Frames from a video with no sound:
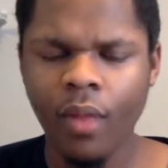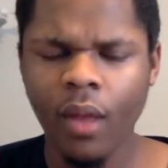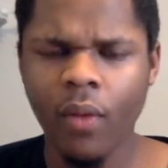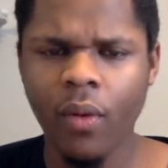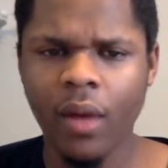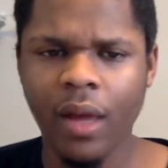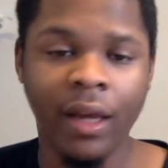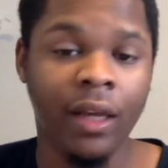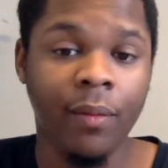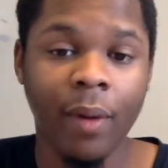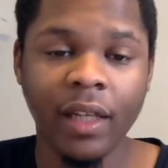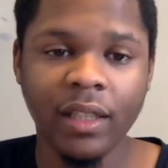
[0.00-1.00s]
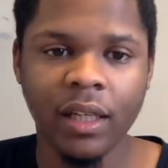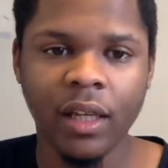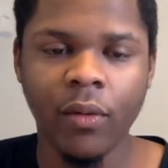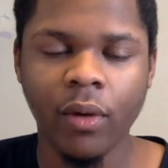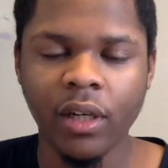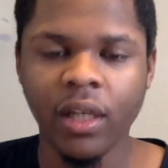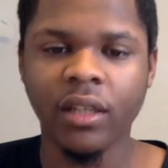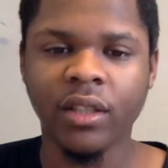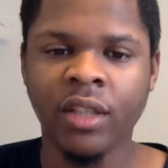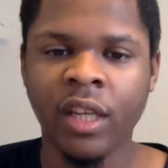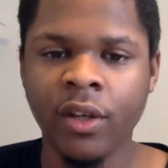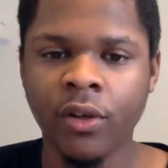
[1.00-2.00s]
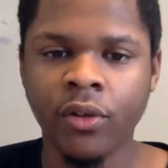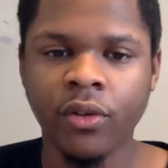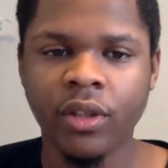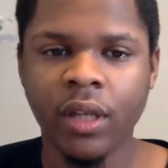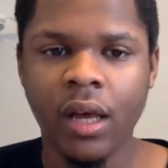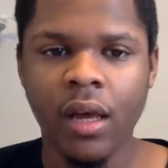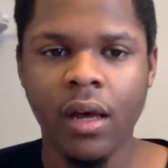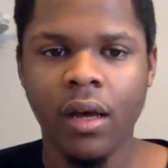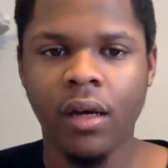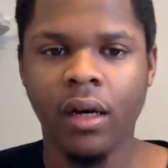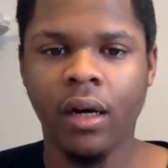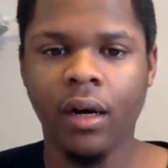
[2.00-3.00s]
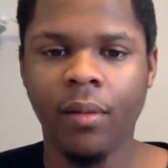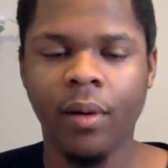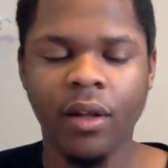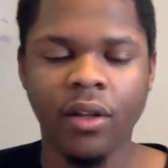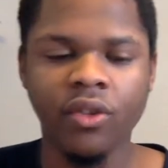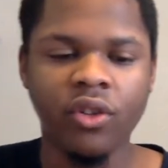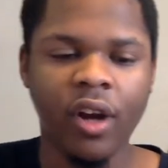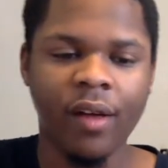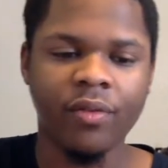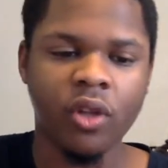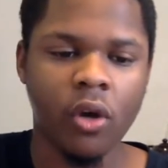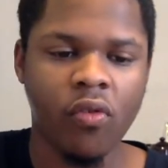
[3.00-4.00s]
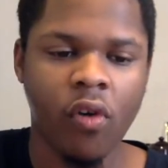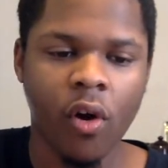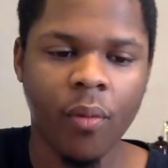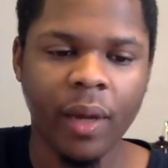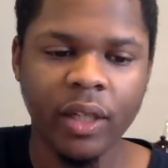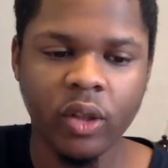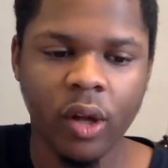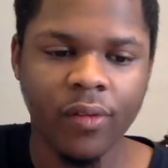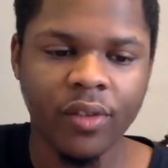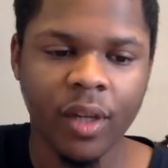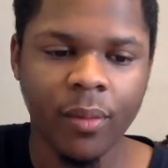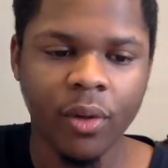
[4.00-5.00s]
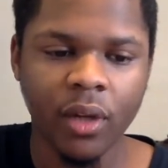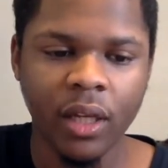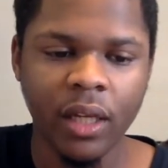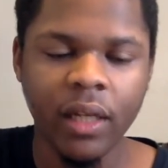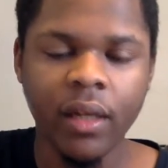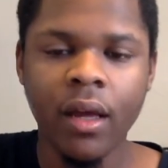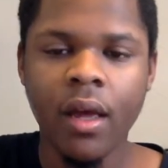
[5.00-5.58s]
And he basically one of the steals of the draft so far based off summer league,